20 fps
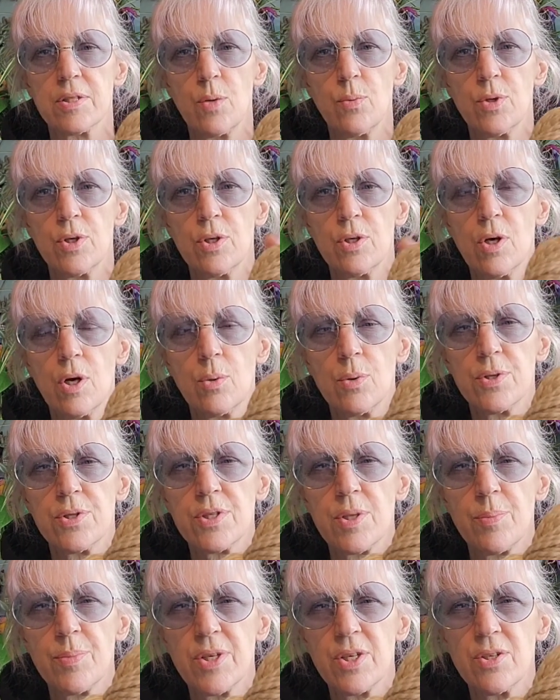I wouldn't go with
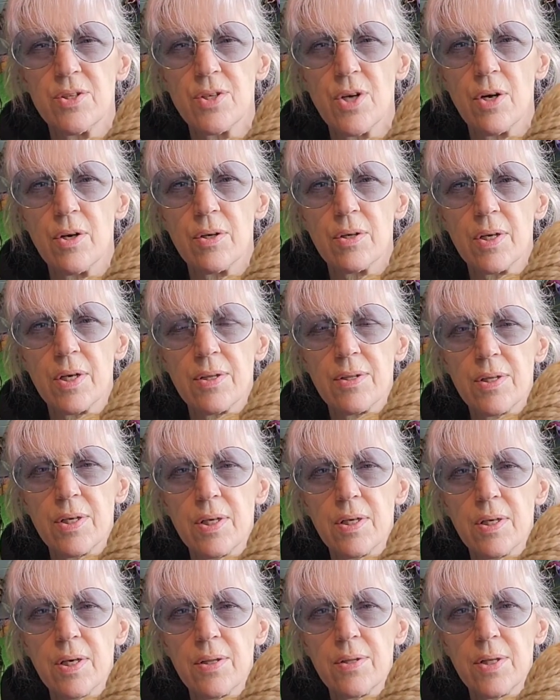something dark. I
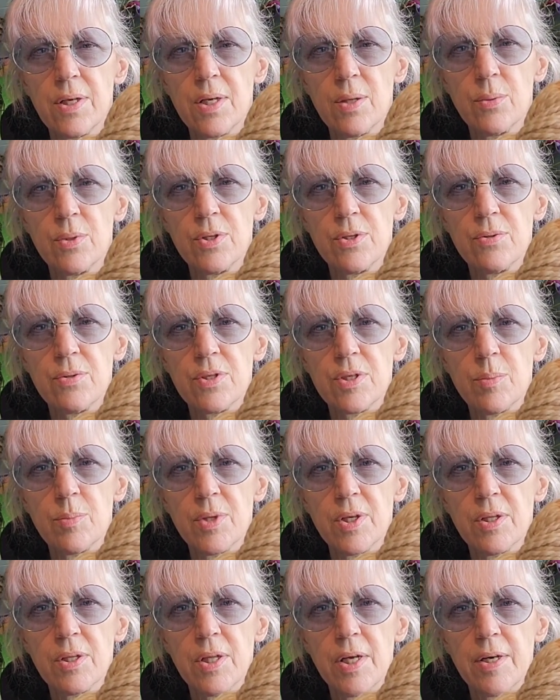think I would do
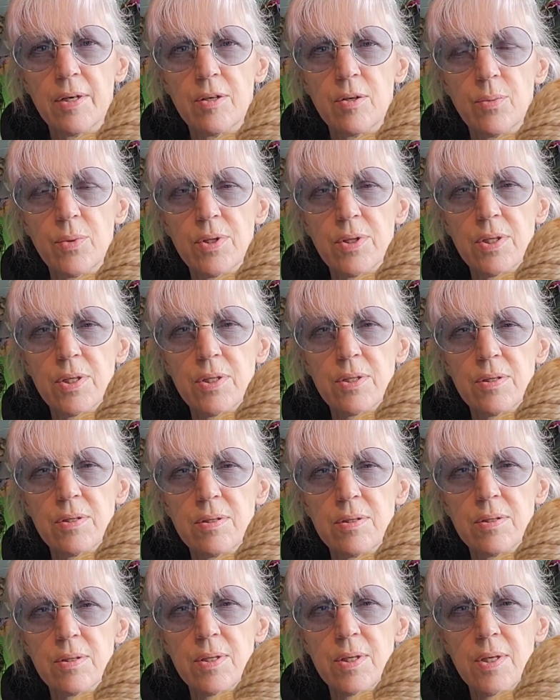something lighter with
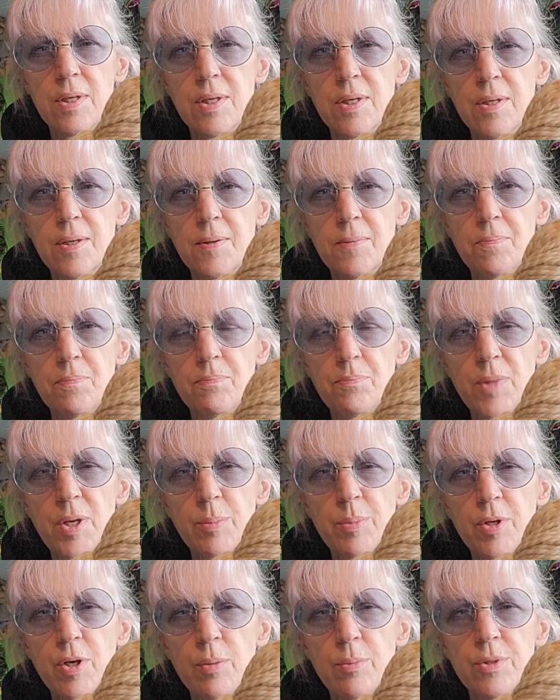this,
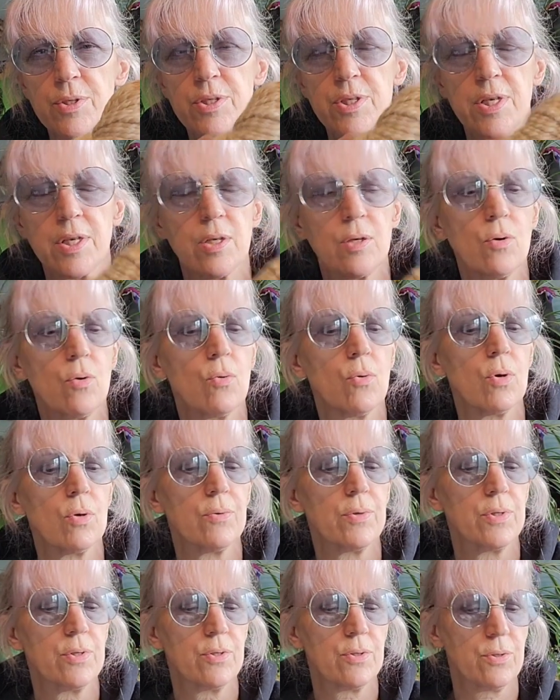maybe almost like an
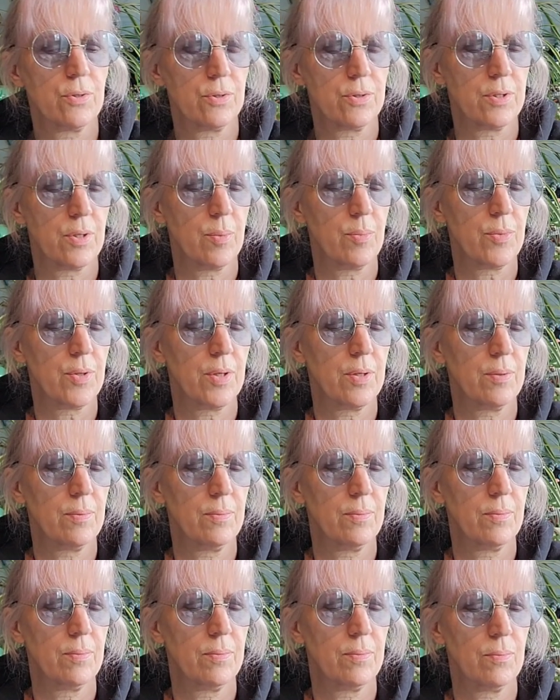orange or something
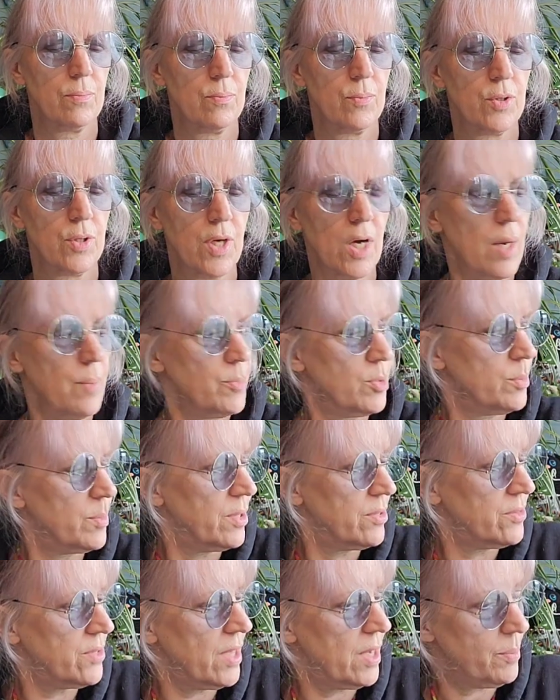would
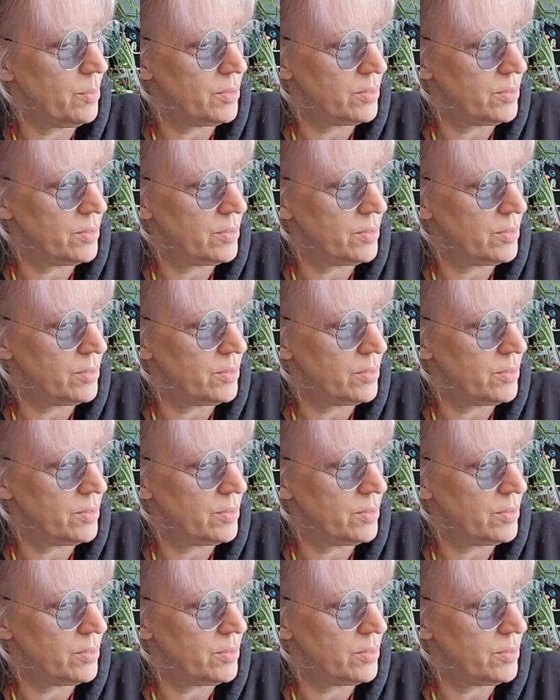complement that.